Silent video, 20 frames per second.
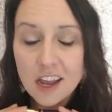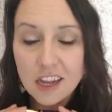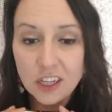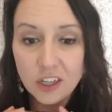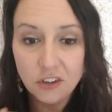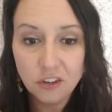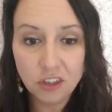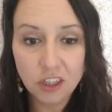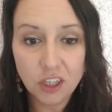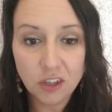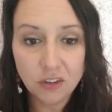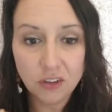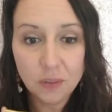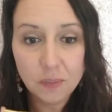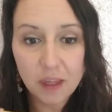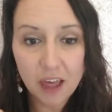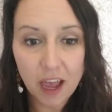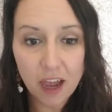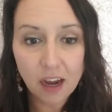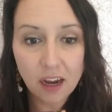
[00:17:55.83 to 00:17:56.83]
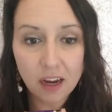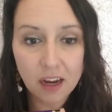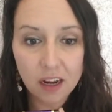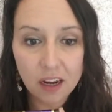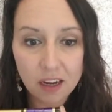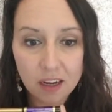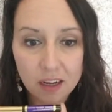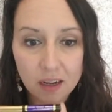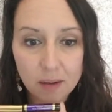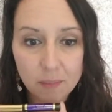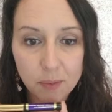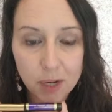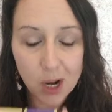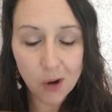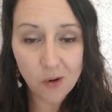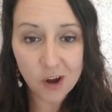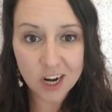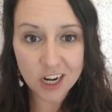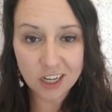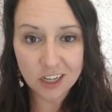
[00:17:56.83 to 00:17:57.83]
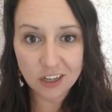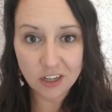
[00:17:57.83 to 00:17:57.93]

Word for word: I usually use the black,